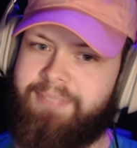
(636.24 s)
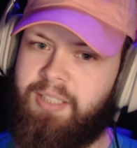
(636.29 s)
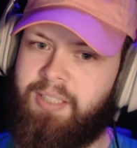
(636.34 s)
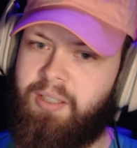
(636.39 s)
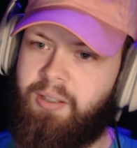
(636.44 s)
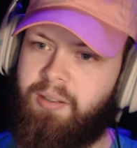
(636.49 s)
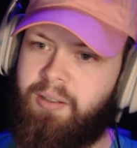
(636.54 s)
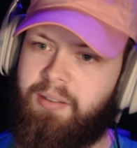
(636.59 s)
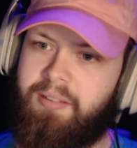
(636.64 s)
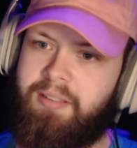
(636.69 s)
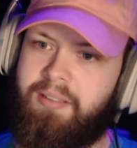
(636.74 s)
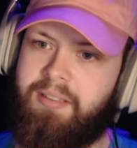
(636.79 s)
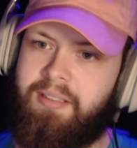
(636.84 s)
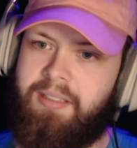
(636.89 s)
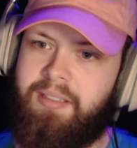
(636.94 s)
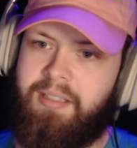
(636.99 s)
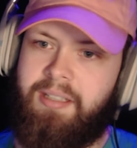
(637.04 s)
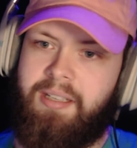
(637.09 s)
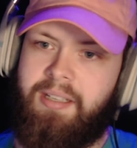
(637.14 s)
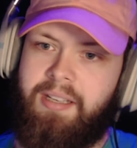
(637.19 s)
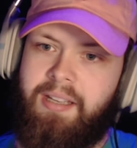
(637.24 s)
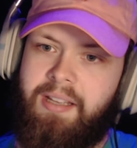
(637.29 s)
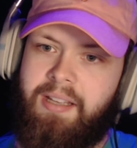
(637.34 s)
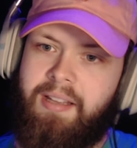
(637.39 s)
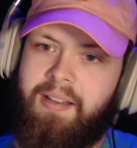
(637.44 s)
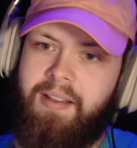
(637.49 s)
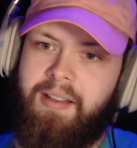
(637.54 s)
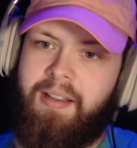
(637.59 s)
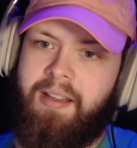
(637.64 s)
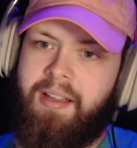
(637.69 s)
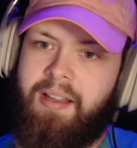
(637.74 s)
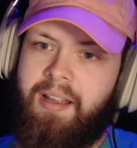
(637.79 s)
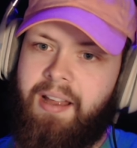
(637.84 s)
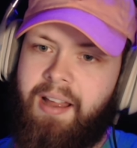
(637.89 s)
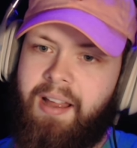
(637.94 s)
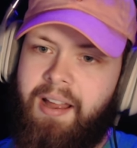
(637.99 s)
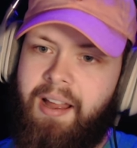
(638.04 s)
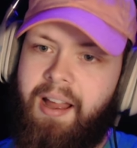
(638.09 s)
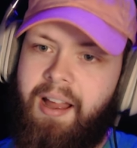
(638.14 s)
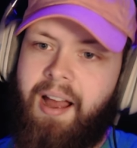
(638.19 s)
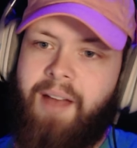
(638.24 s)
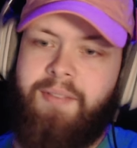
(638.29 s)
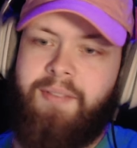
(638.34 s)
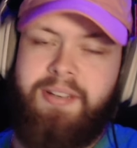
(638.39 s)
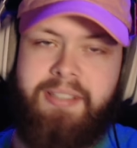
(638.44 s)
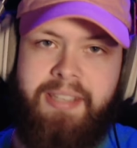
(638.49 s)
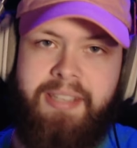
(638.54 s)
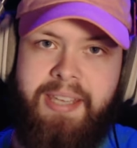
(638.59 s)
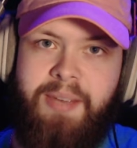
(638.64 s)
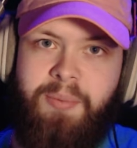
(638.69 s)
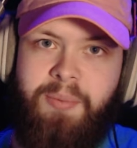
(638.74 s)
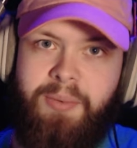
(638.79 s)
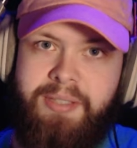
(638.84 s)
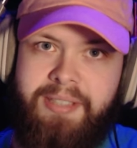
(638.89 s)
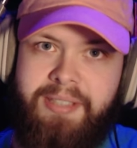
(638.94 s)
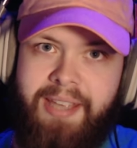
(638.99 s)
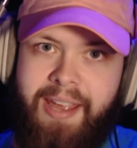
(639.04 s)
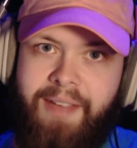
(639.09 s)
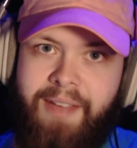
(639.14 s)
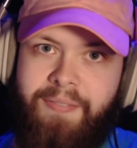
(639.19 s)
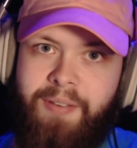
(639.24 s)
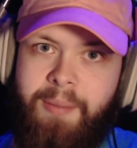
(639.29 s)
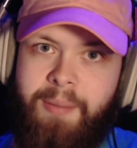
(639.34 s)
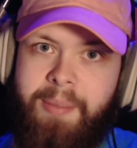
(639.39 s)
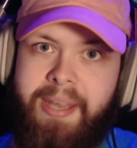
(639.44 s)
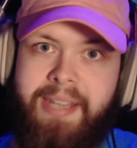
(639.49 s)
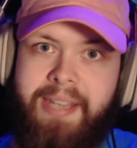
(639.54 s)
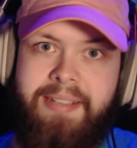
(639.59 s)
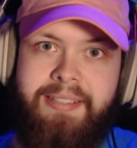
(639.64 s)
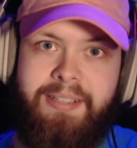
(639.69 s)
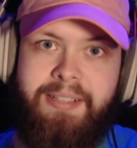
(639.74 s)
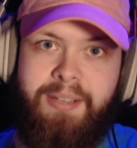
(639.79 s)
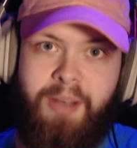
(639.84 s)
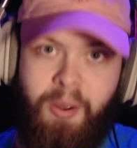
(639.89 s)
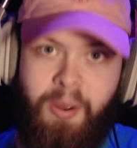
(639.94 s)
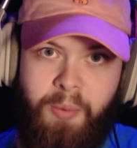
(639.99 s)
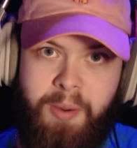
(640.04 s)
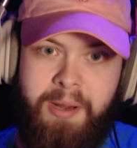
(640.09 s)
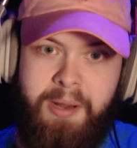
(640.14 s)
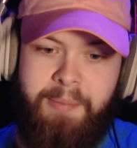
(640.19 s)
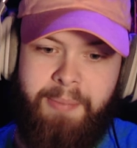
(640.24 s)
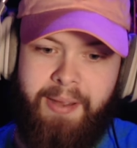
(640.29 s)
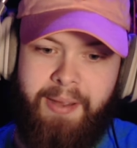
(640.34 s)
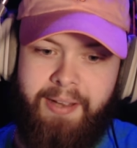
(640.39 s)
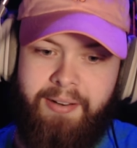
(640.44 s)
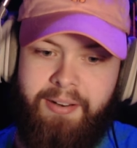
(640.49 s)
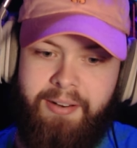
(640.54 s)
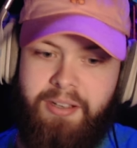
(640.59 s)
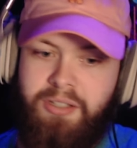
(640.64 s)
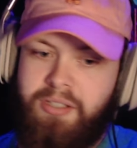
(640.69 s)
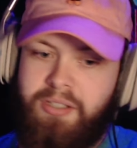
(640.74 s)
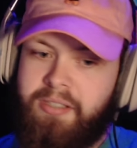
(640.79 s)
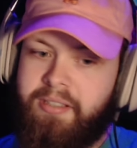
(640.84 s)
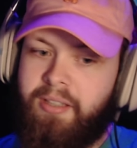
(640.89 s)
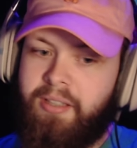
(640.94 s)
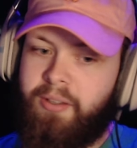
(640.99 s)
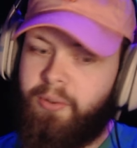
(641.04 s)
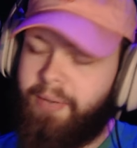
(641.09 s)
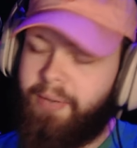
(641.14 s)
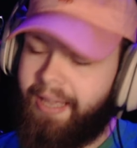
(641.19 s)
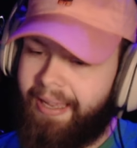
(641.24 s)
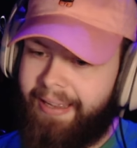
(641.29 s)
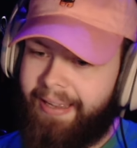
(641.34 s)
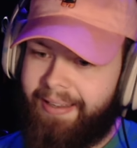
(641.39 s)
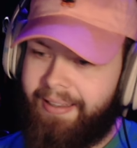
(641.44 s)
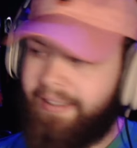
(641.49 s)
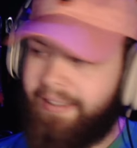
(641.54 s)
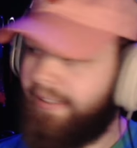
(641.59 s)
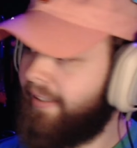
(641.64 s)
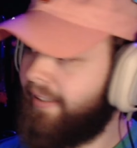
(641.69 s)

Aw. Obviously, he wants to have fun, but he doesn't know any better. He's just a little guy.